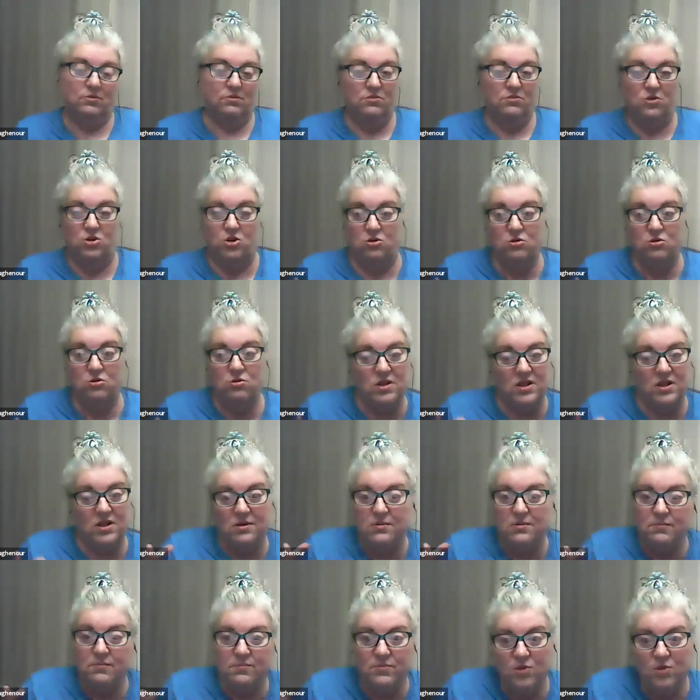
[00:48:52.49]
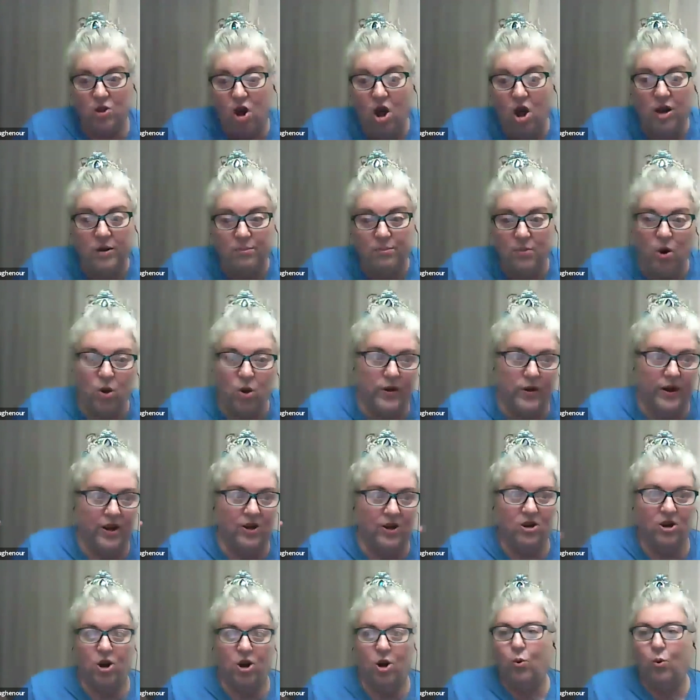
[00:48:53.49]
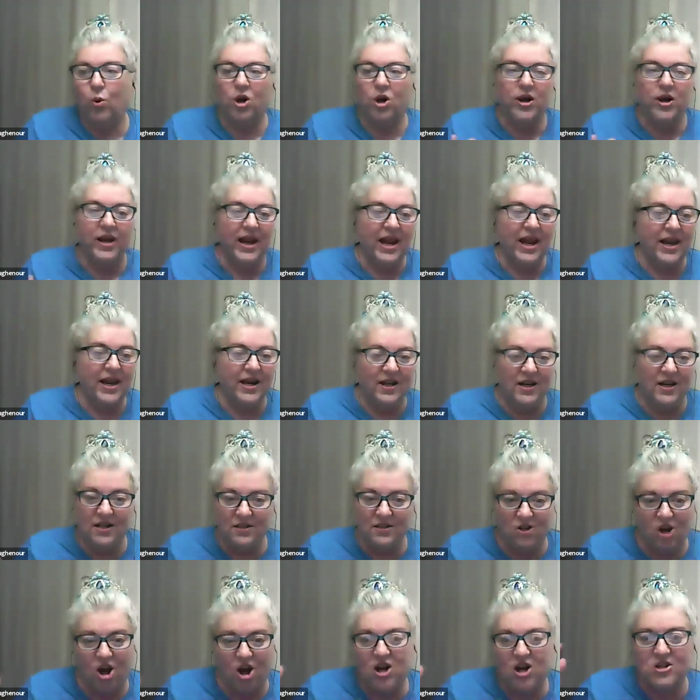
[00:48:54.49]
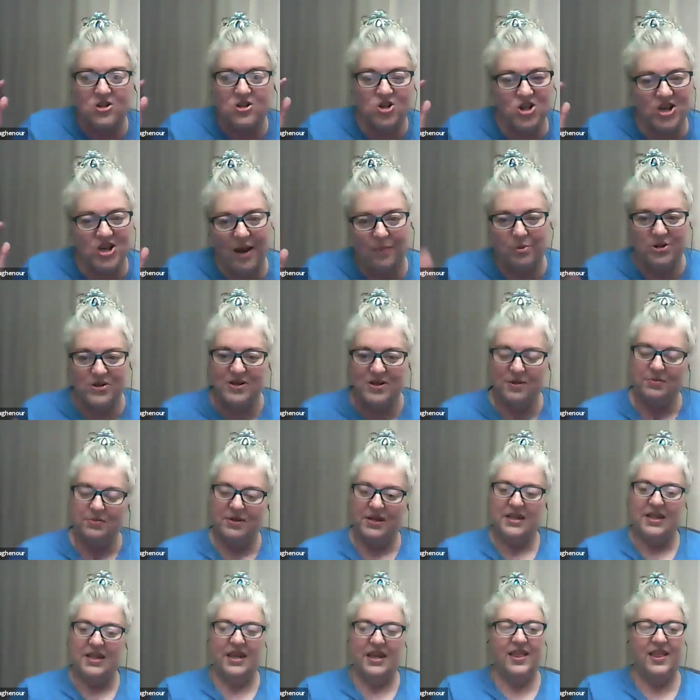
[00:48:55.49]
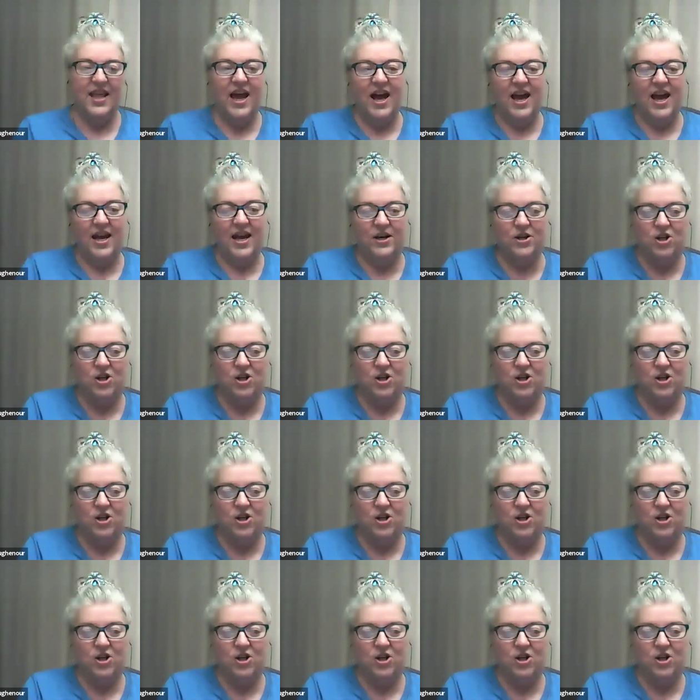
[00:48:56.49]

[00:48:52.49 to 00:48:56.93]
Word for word: do some lawn mowing or go work at a garden shop or something like that.